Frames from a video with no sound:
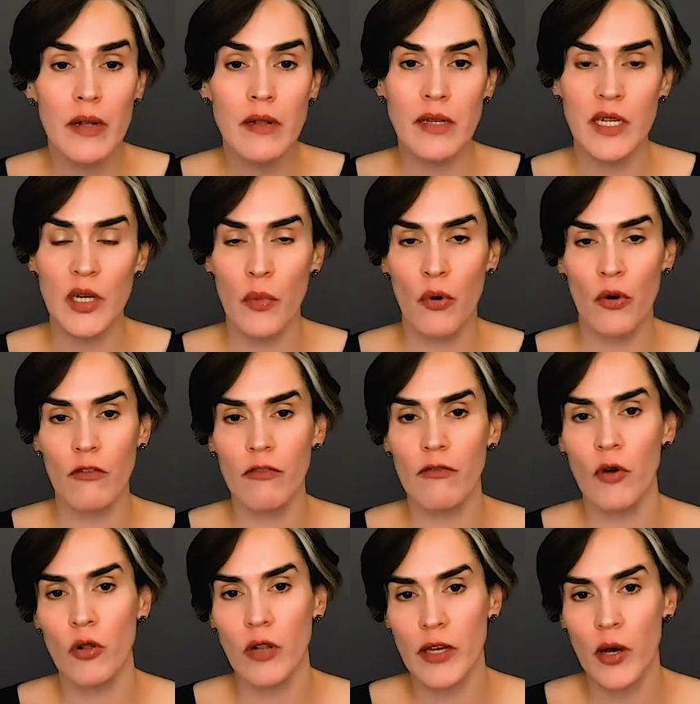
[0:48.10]
building a
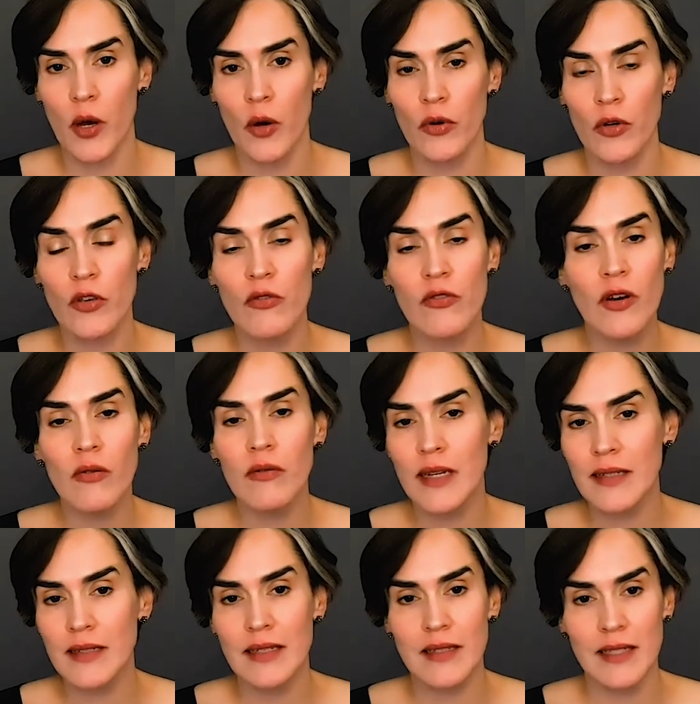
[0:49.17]
portfolio, you don't
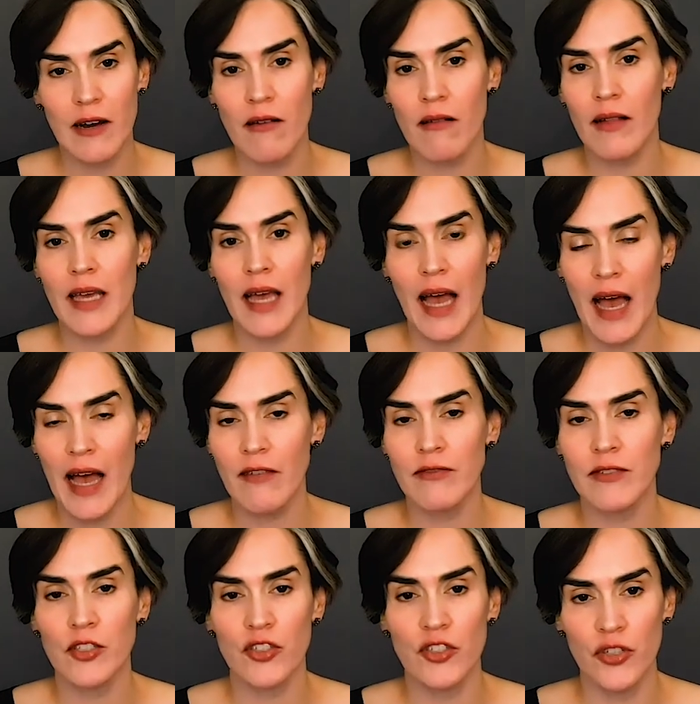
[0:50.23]
necessarily
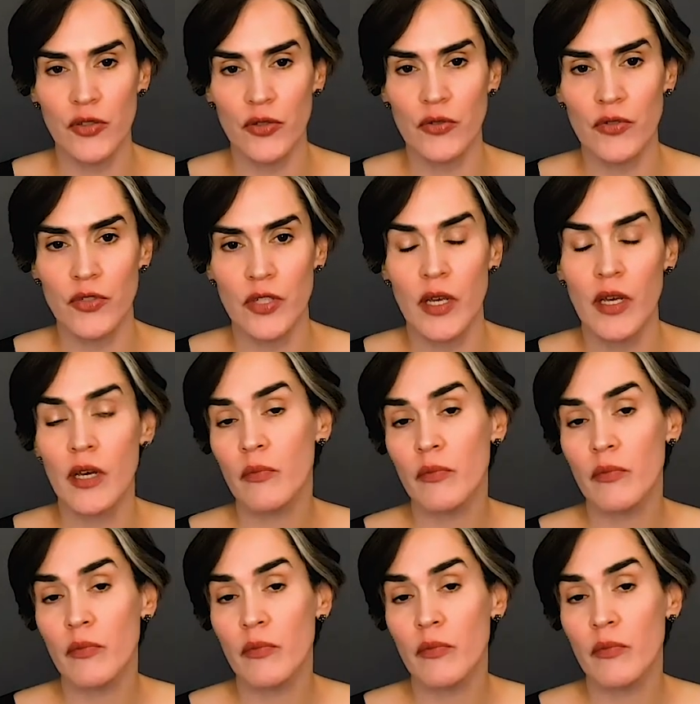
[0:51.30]
have to choose